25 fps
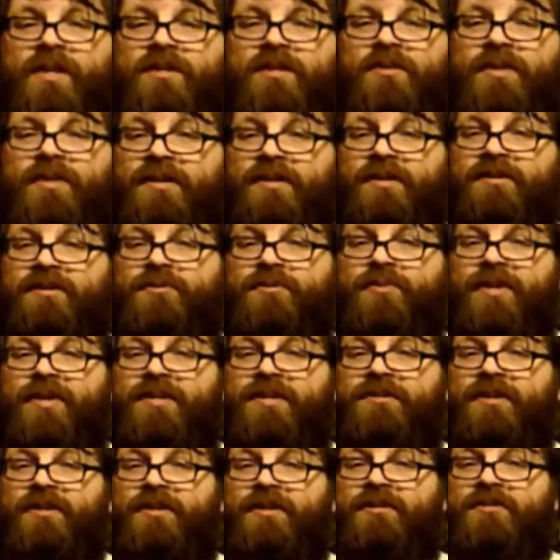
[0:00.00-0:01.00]
So he did his
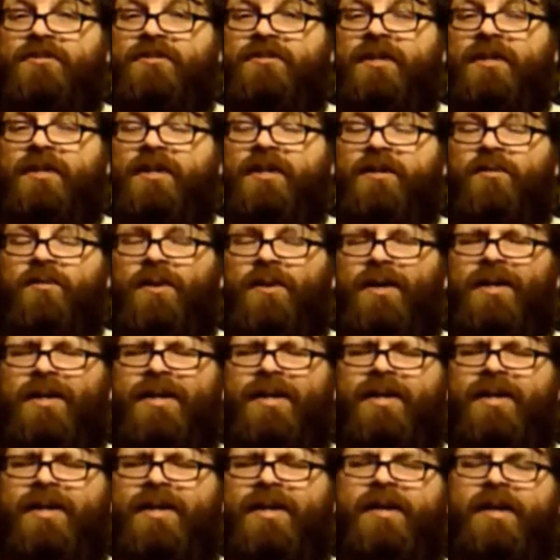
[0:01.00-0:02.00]
research, wanted
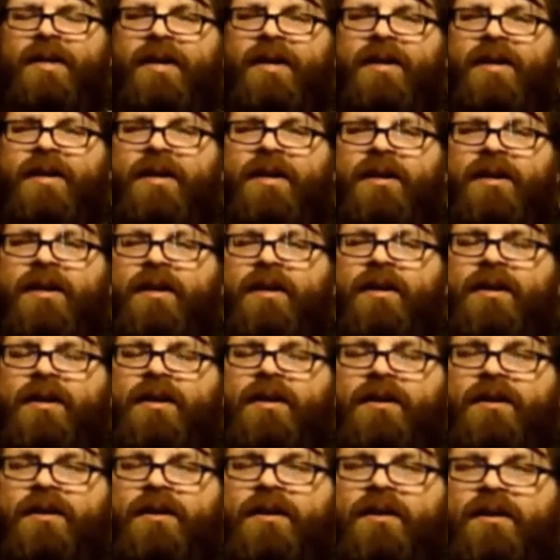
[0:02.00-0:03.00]
to get a
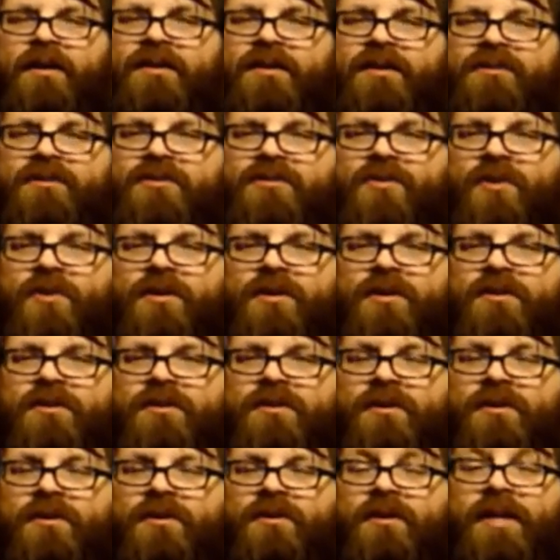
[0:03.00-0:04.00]

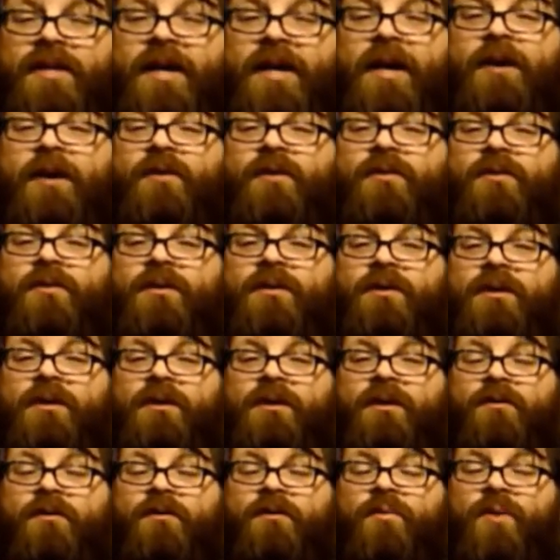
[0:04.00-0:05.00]
historical account
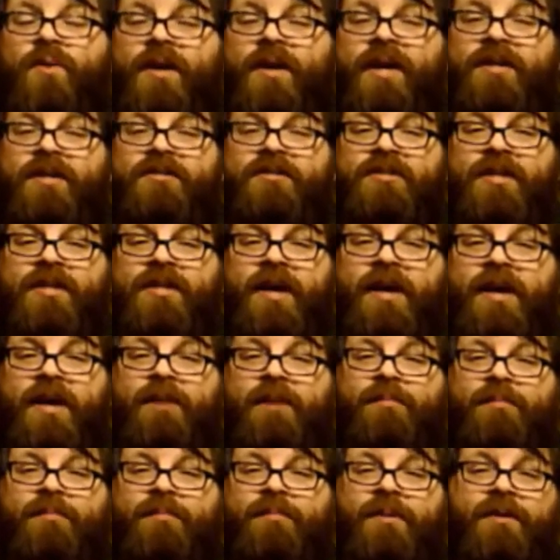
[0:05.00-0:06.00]
of what actually
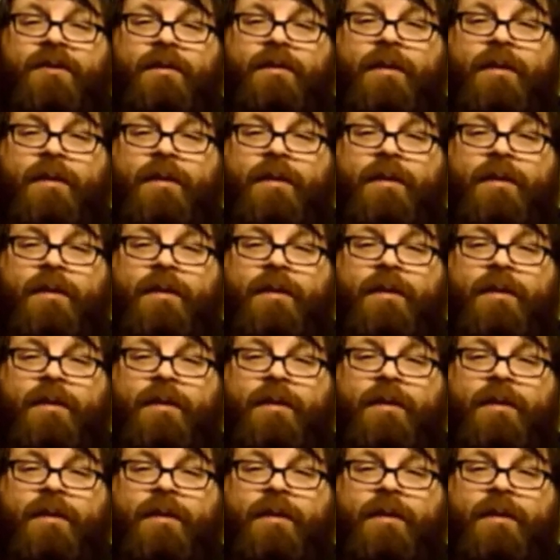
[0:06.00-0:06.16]
happened.